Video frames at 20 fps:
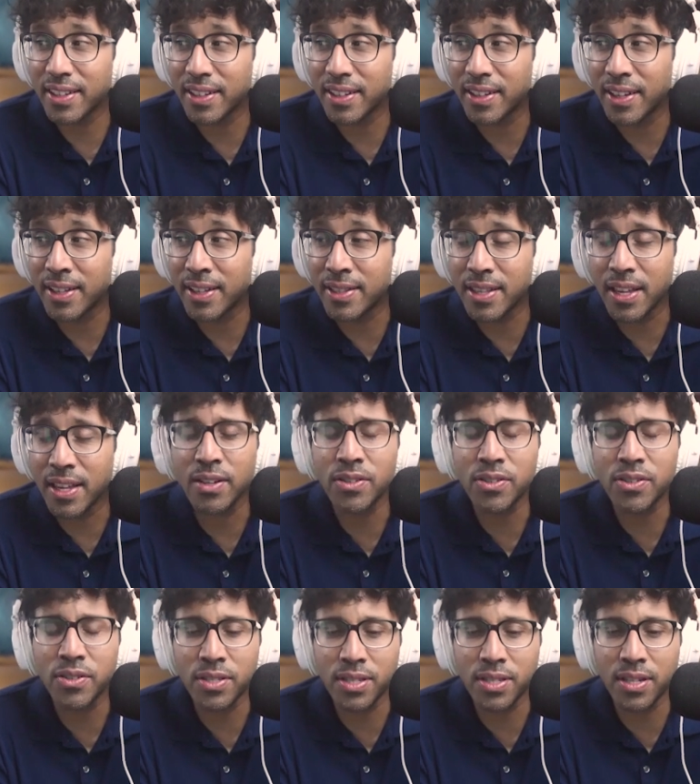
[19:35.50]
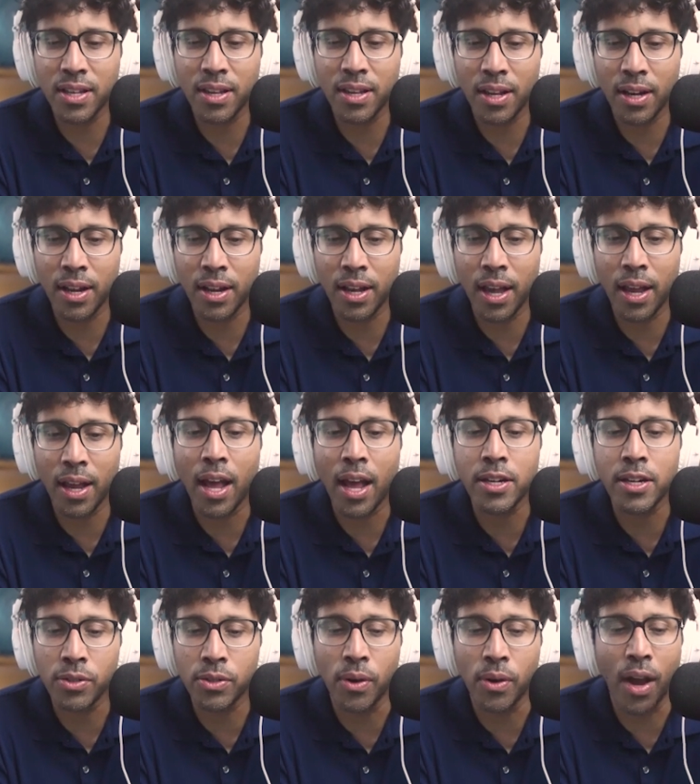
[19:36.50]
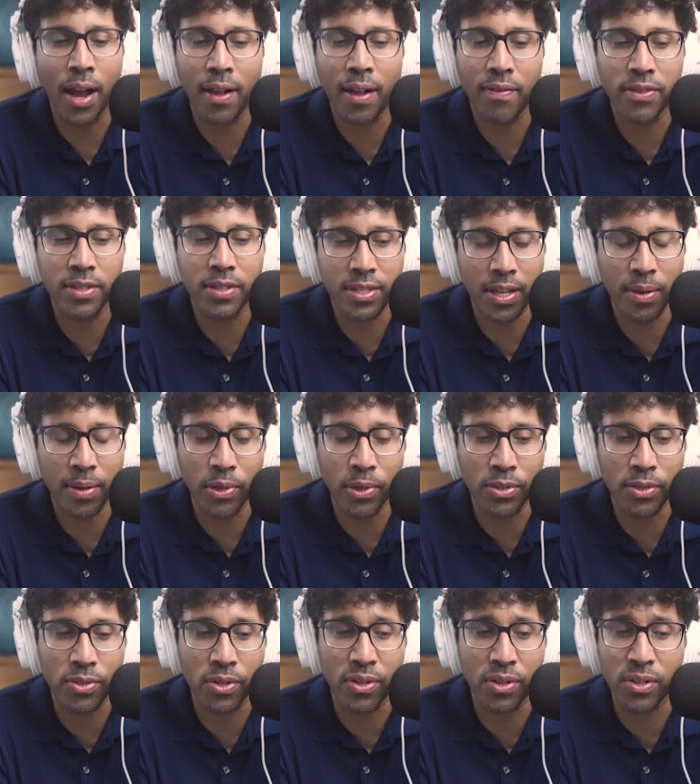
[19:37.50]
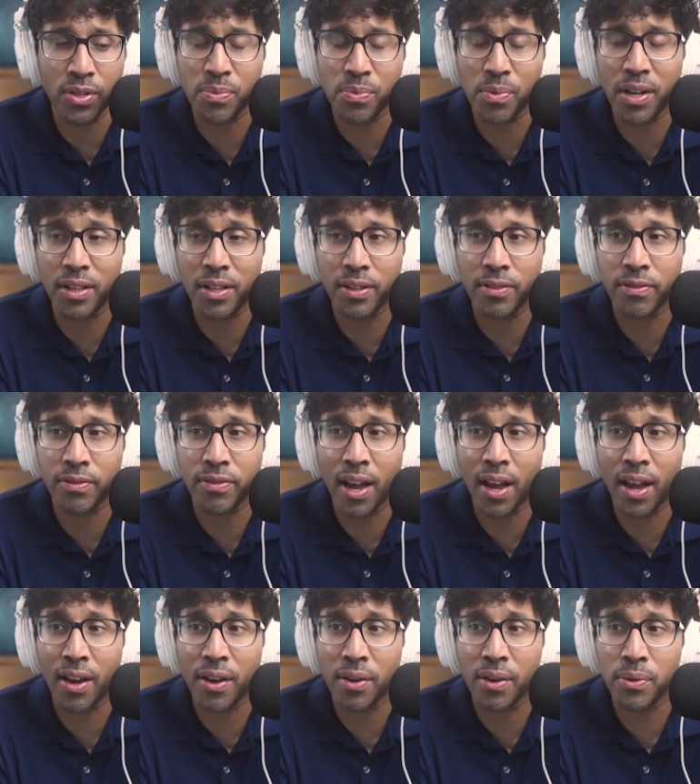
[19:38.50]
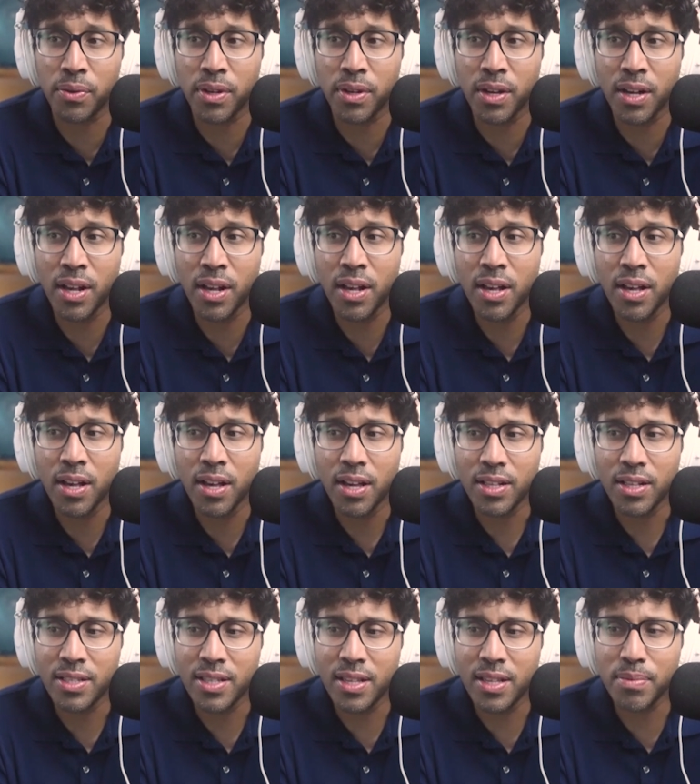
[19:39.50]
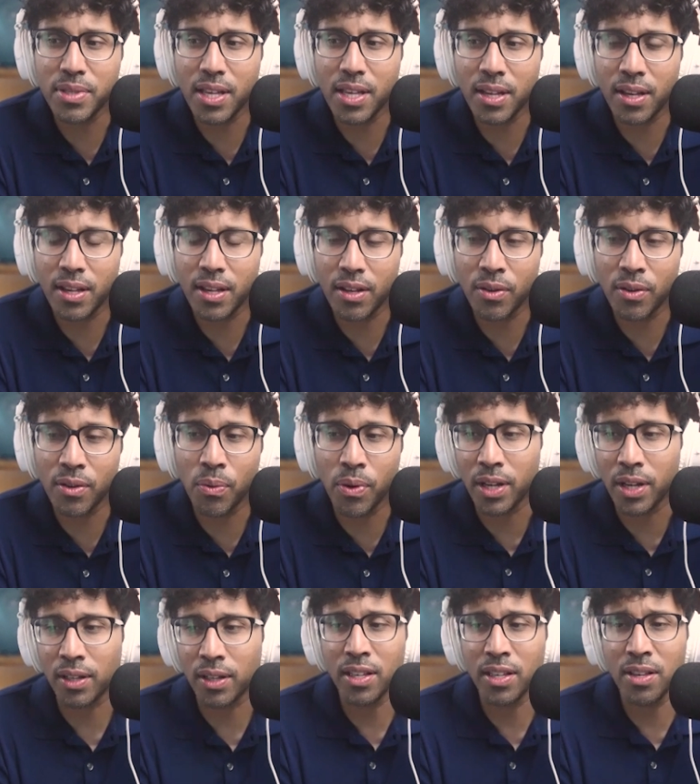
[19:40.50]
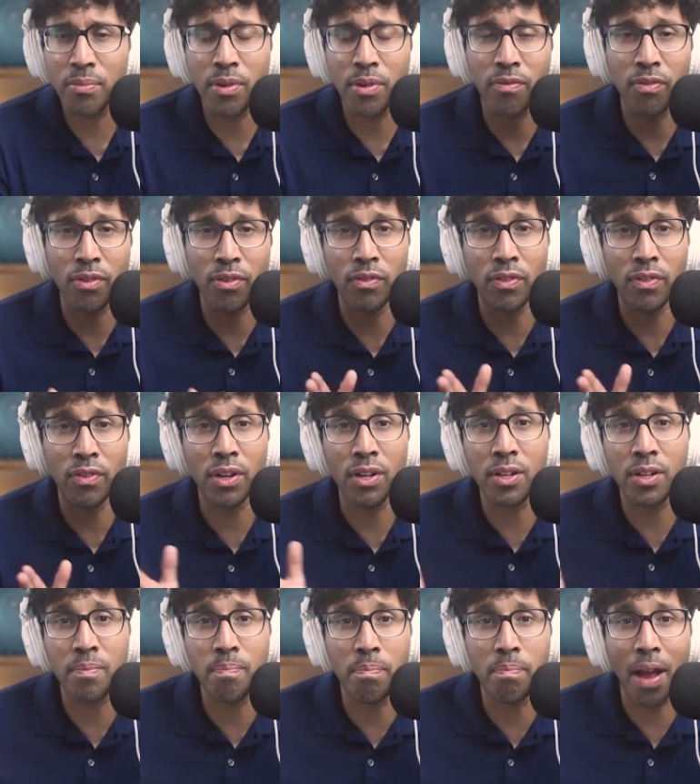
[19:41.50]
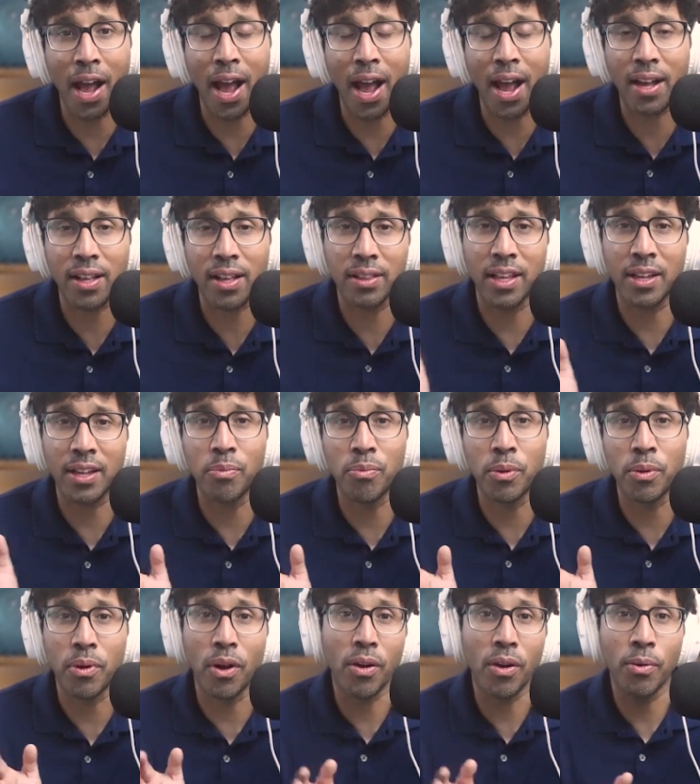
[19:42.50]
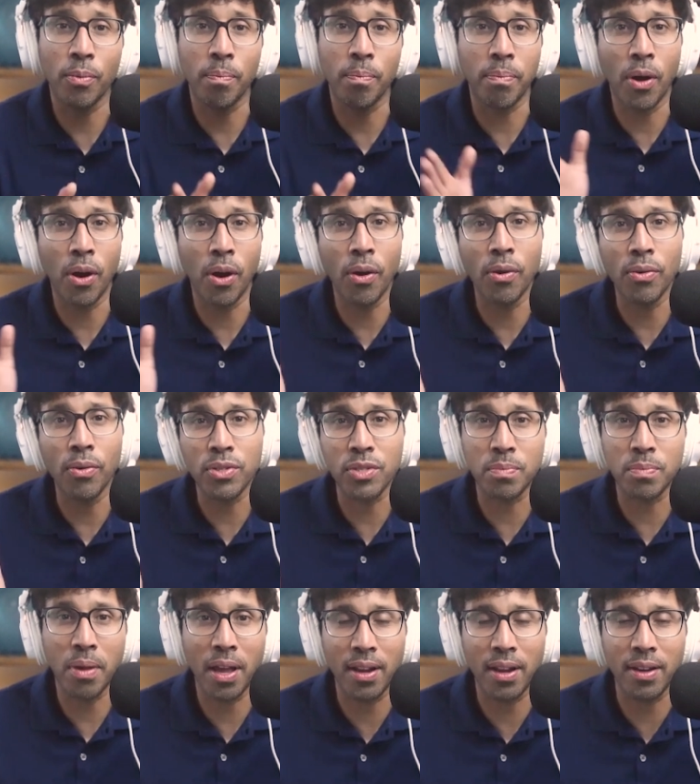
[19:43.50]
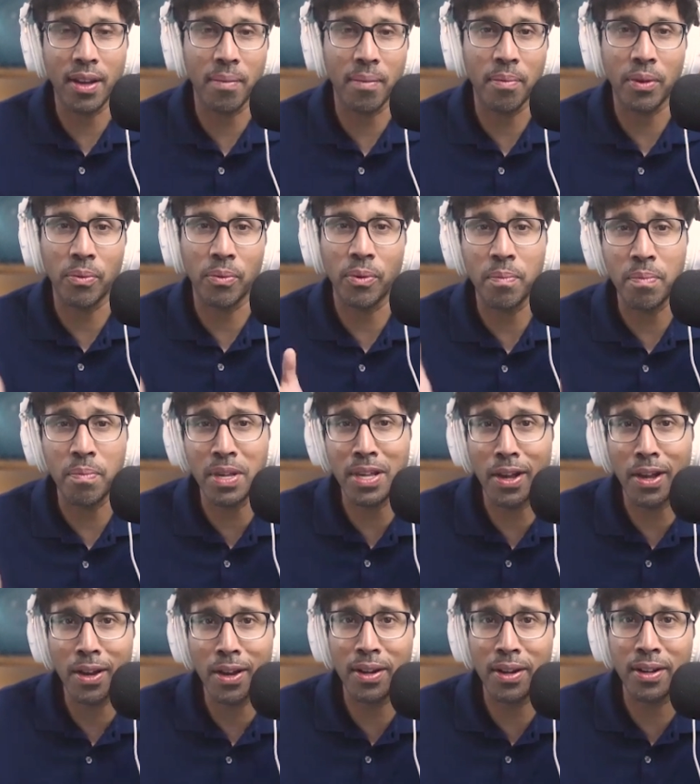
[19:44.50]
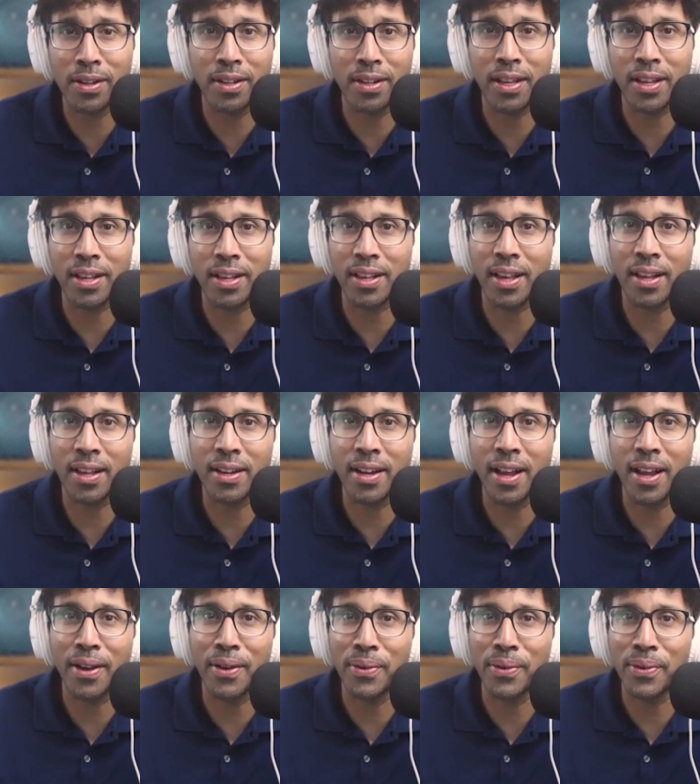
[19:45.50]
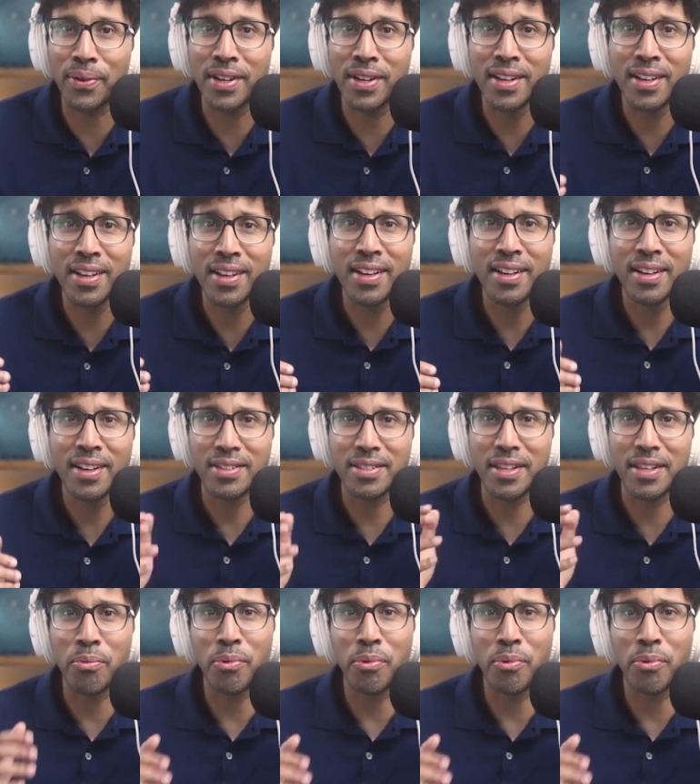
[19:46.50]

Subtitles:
it's interesting, and I have the same concern as well of how it seems like quickly we've reverted back. Like we're post pandemic, we're beyond like, and now like